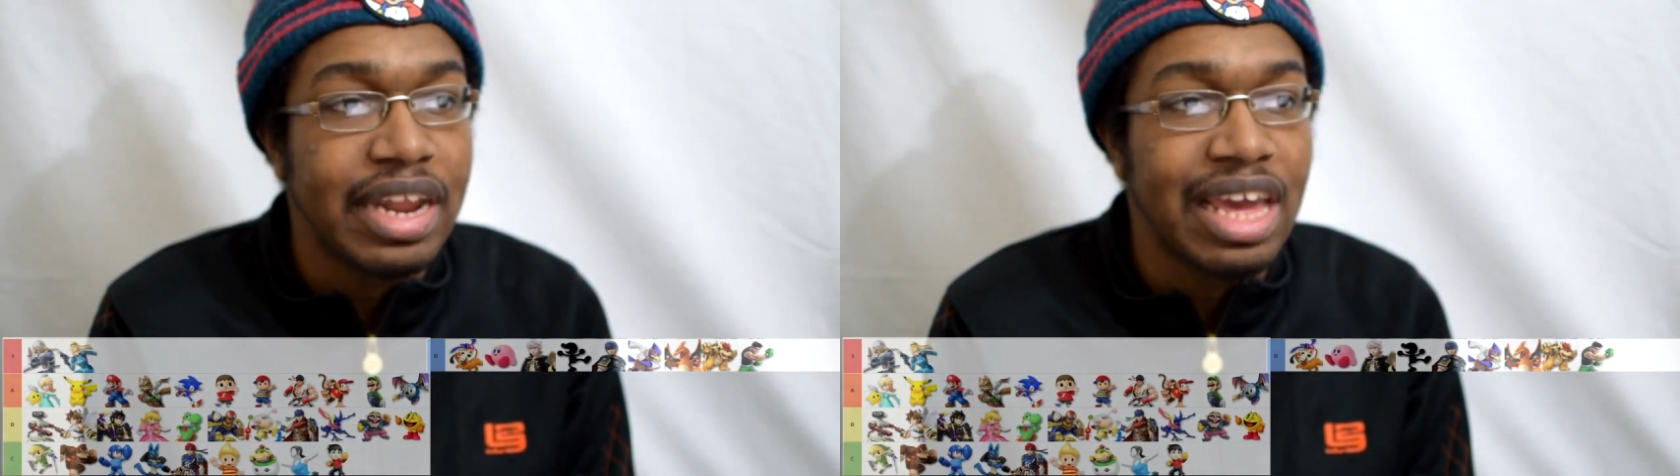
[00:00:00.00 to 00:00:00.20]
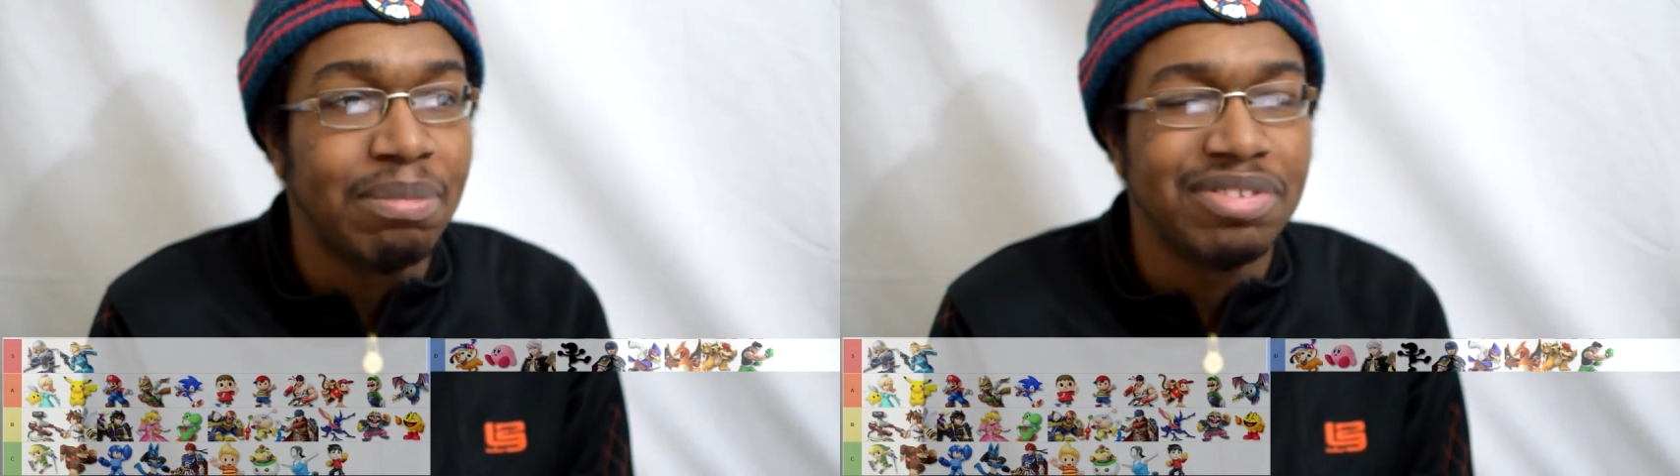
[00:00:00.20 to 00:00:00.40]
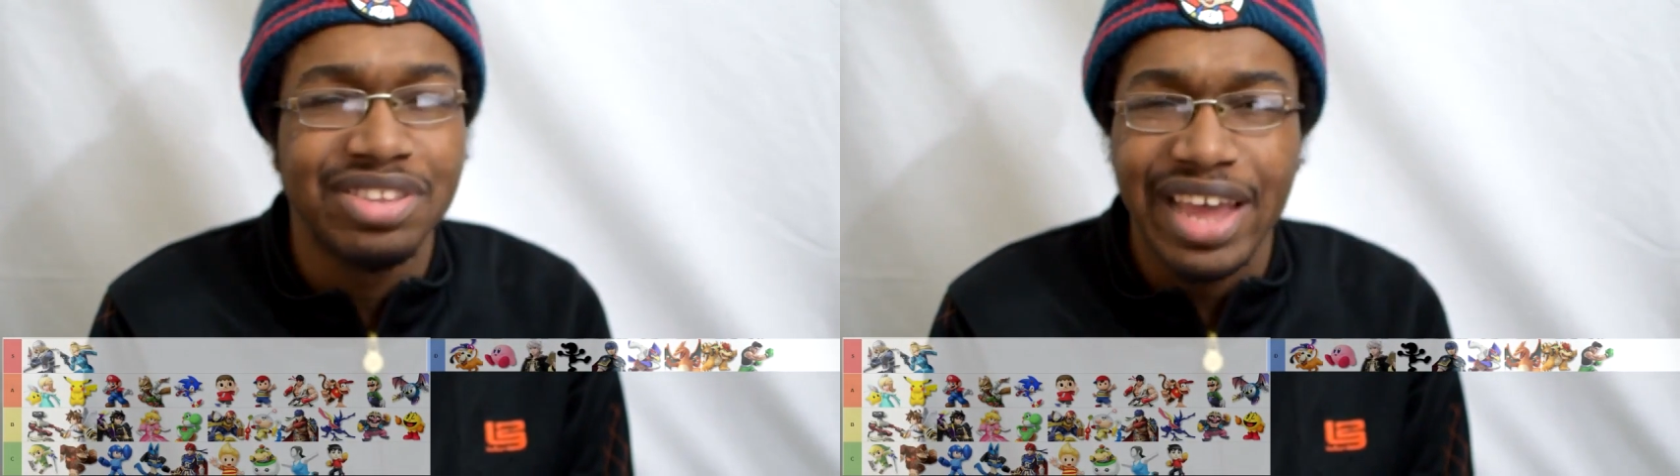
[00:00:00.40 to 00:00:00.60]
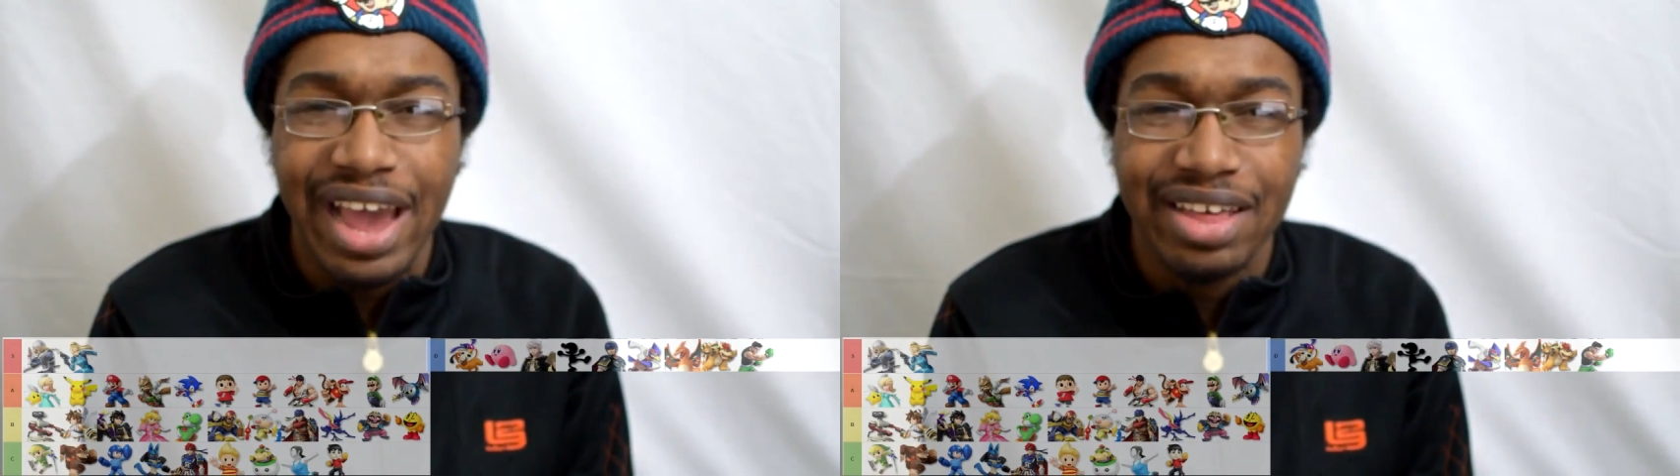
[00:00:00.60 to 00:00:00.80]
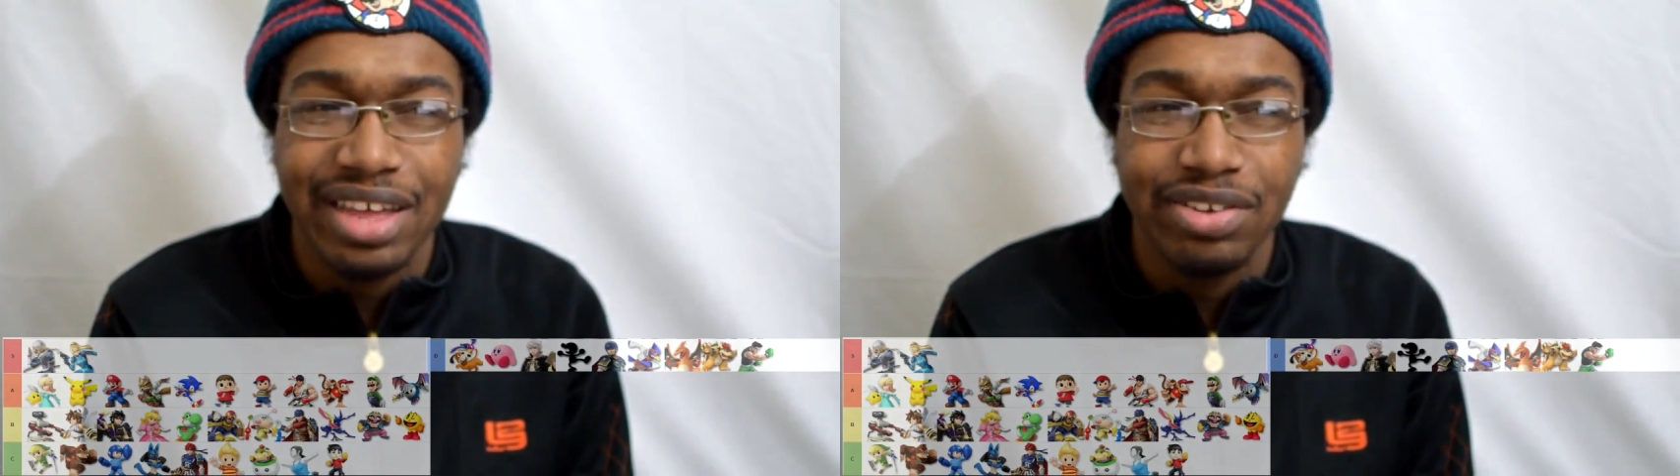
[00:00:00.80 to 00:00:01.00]
named
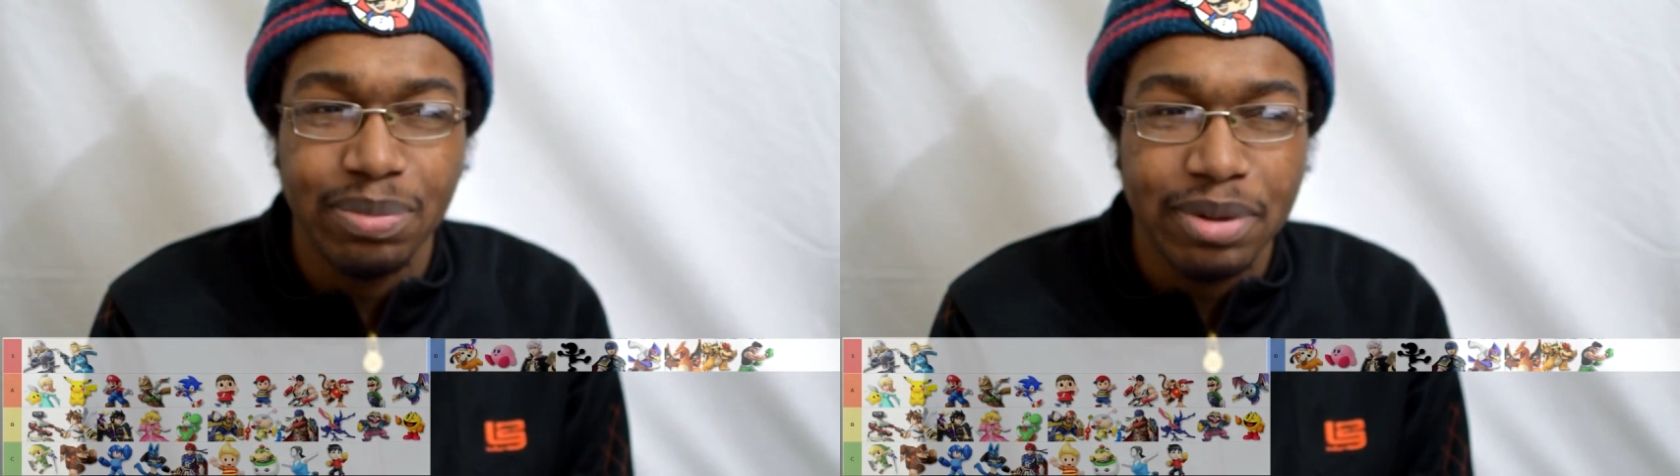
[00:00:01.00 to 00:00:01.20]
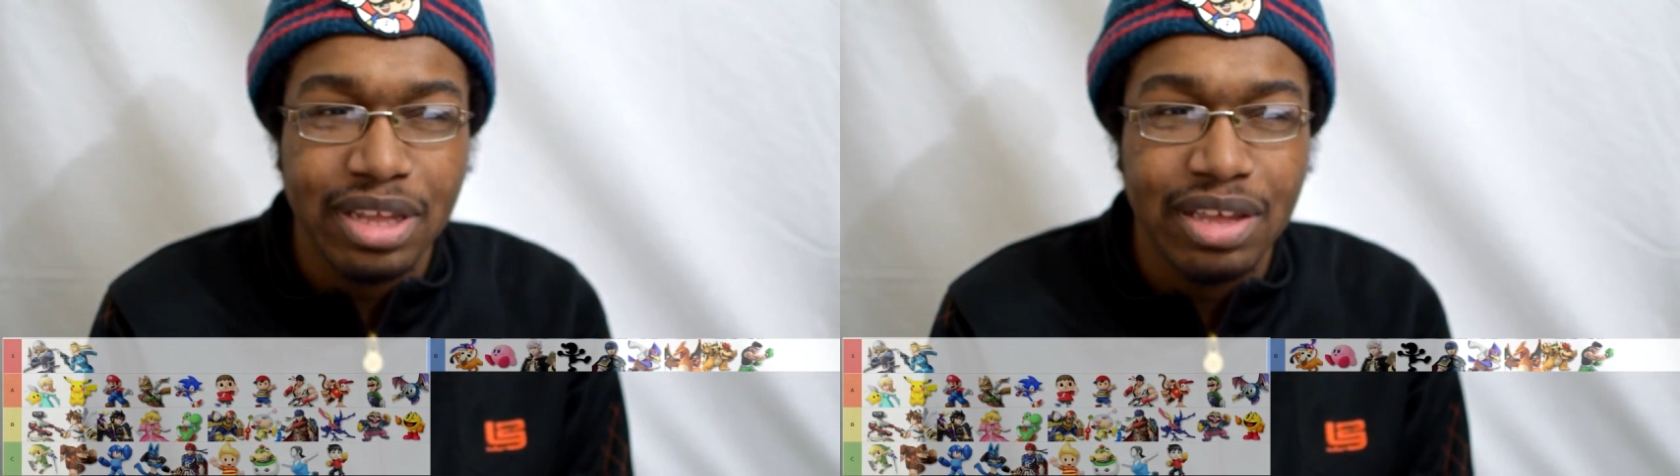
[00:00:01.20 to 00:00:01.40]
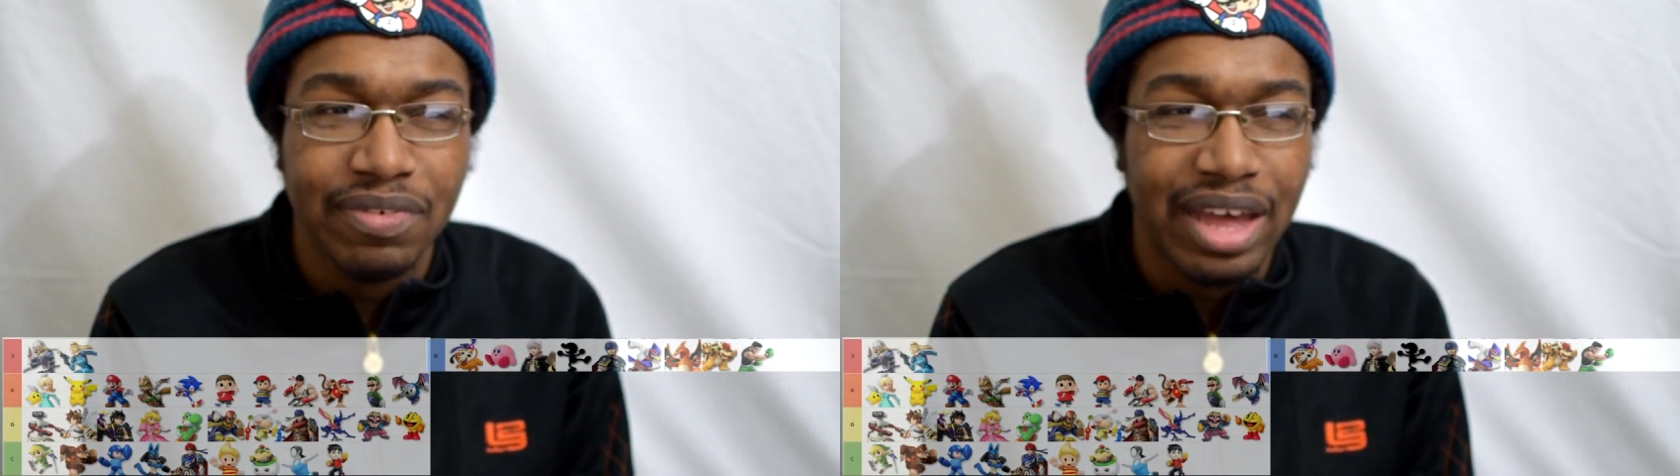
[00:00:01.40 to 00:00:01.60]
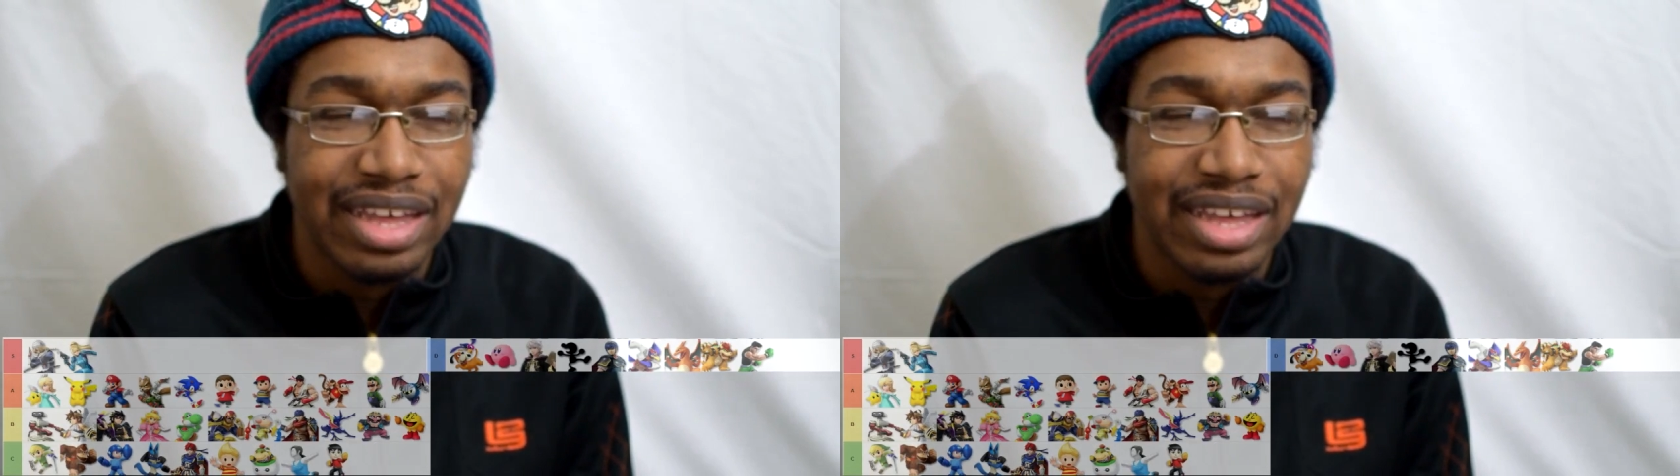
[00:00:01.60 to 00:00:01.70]
Dath, I do believe.